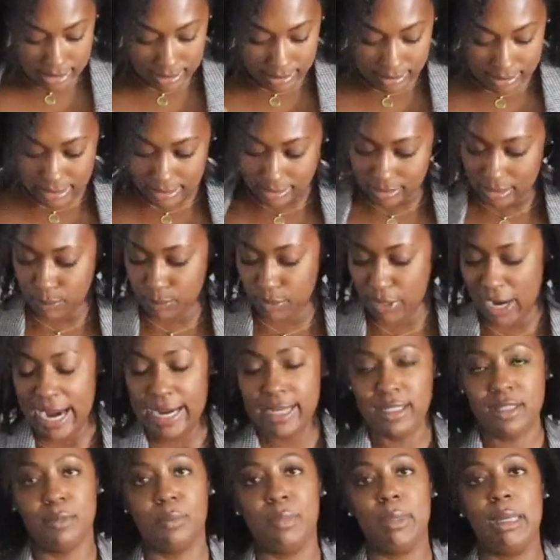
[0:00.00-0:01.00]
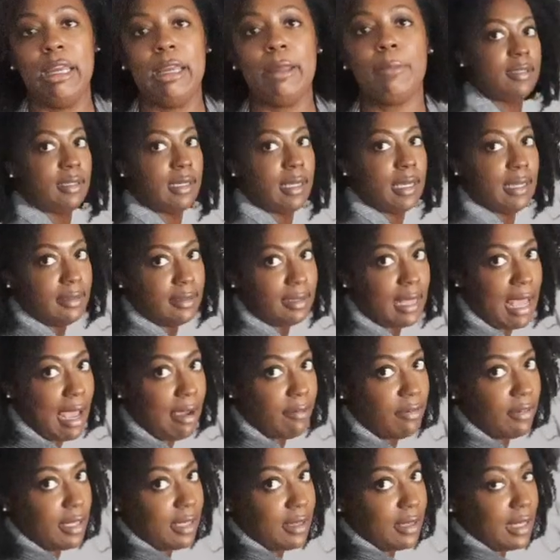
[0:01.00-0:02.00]
this surprised me it's
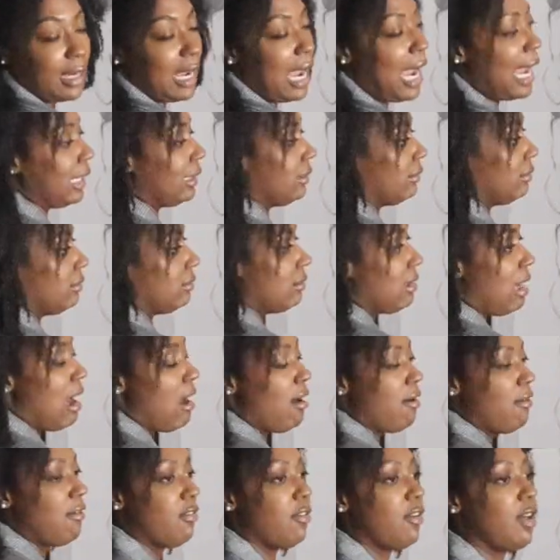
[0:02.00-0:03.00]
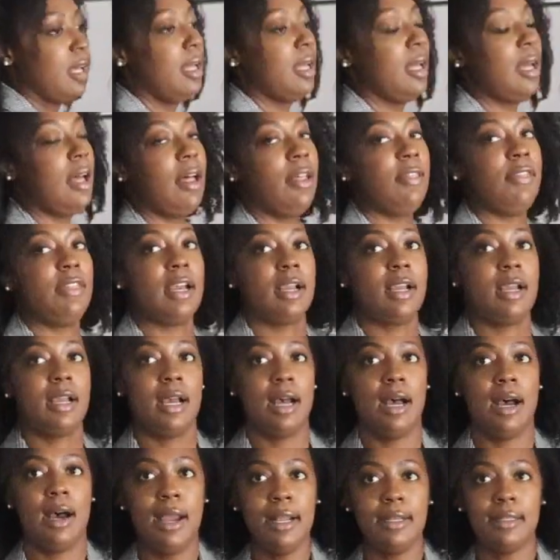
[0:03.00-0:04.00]
everything I love the
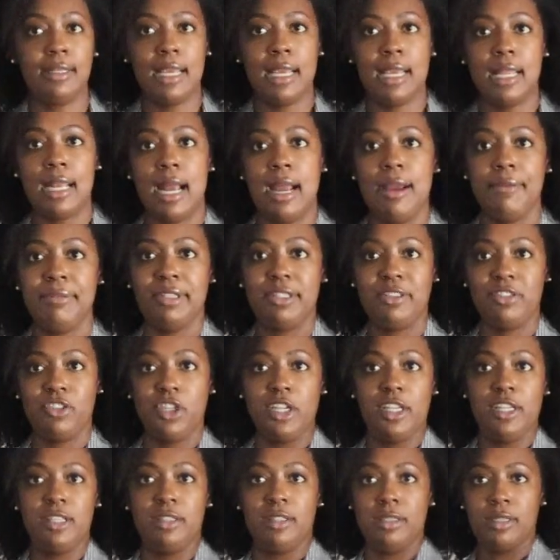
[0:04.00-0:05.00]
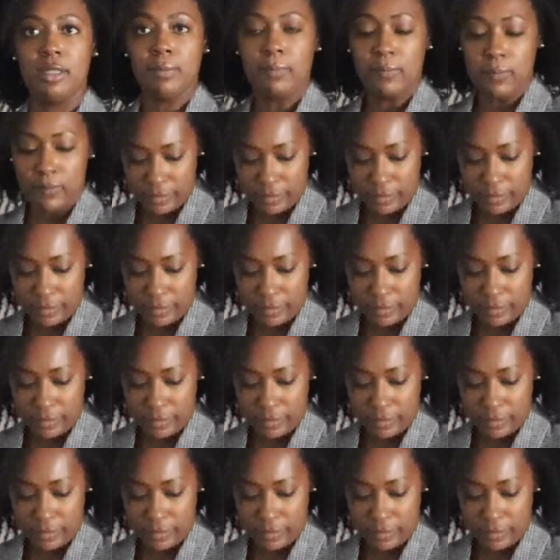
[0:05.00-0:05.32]
cut and I was just